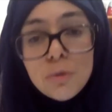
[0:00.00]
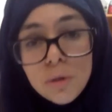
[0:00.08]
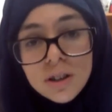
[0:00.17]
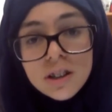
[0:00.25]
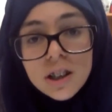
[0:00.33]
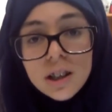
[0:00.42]

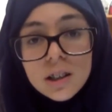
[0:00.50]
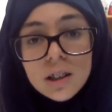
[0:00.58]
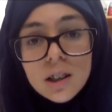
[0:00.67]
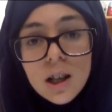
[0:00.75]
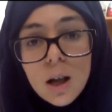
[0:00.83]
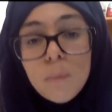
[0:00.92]
interested,
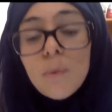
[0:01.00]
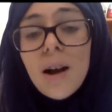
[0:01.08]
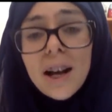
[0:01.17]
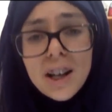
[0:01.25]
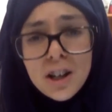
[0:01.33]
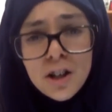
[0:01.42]
but
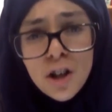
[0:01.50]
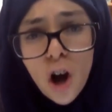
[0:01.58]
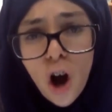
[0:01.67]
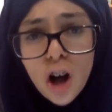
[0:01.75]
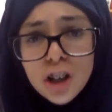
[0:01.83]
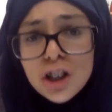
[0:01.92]
I
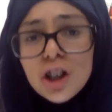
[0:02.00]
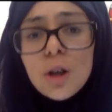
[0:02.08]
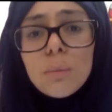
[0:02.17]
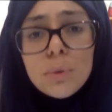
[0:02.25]
cannot